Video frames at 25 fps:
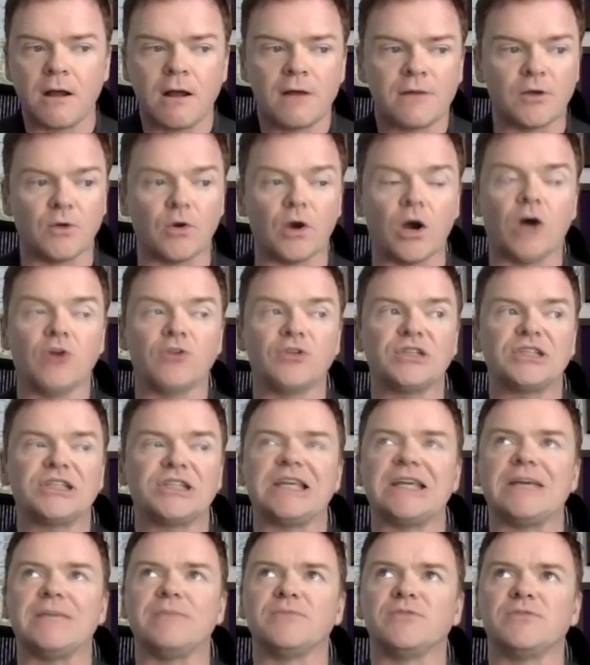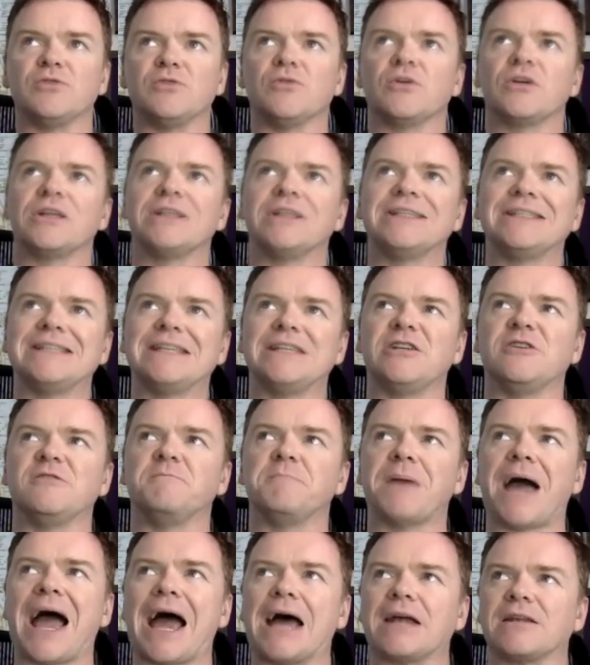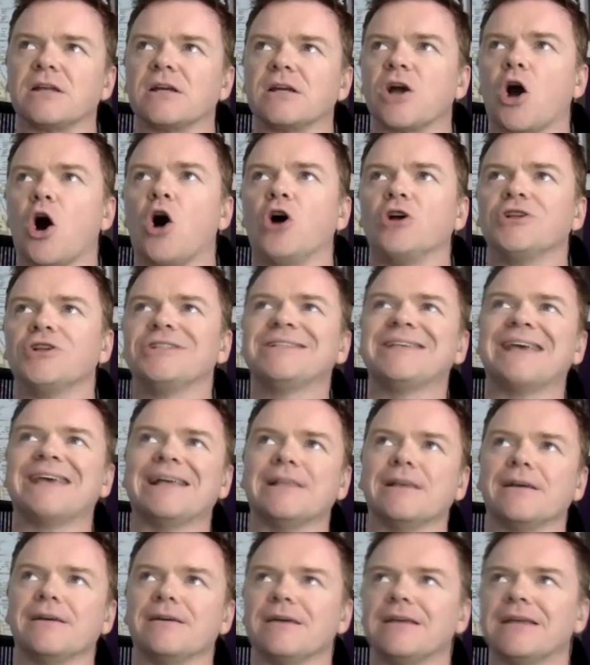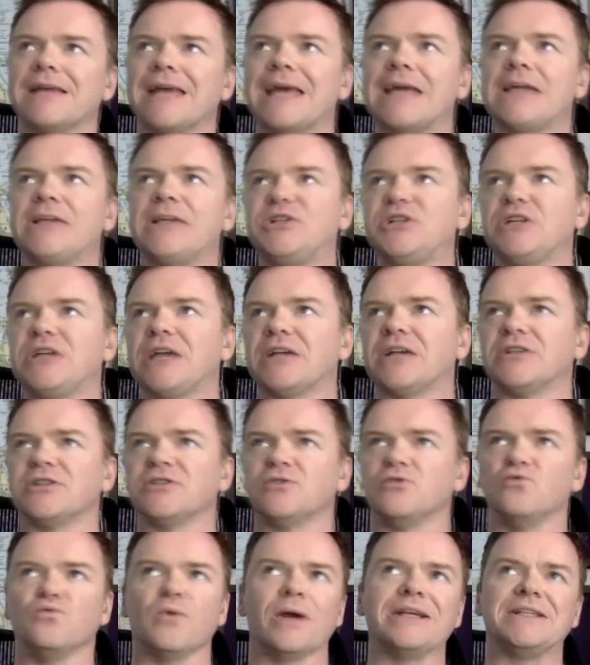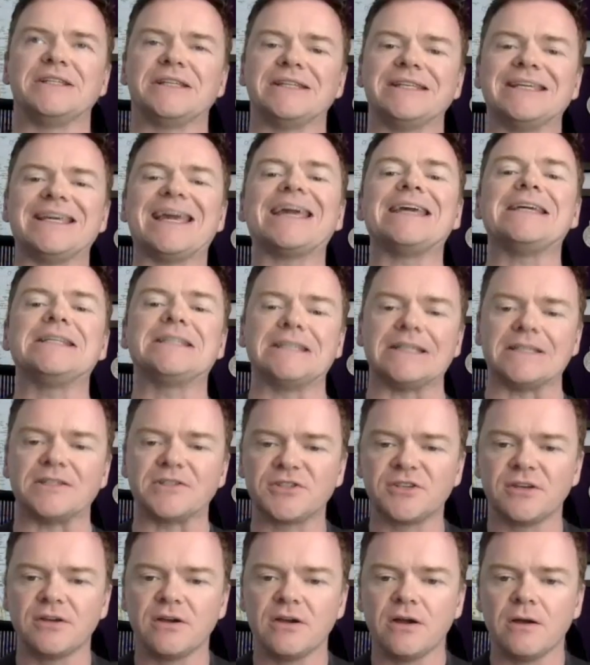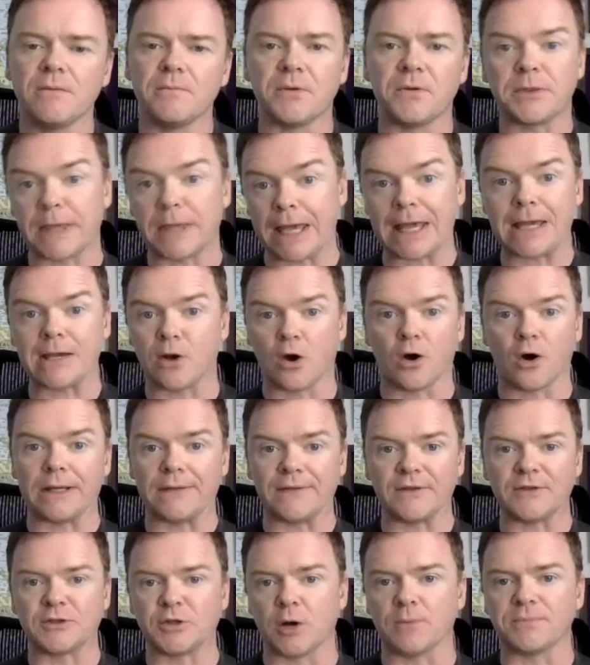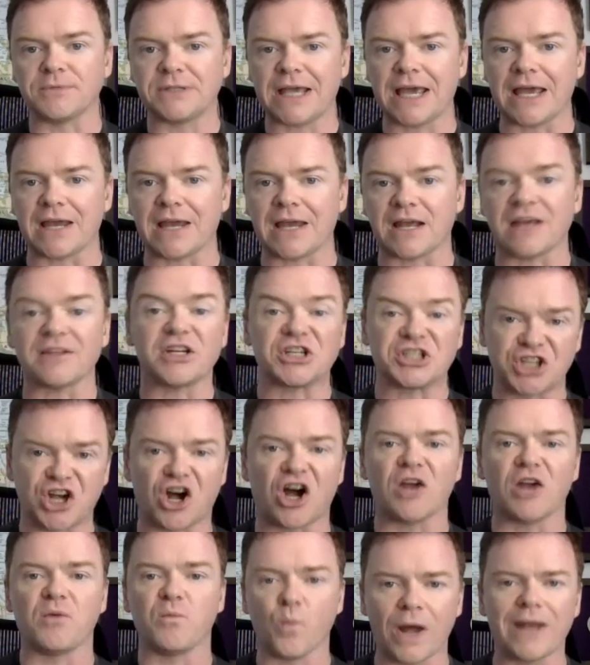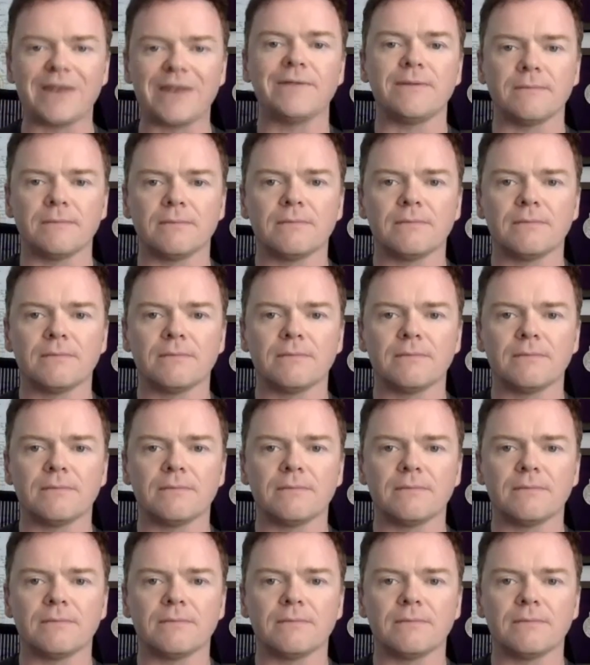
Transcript: There are other teams that were considered bad, like Osella and AGS, who raced in the 80s, but they got in the top 10 at a time when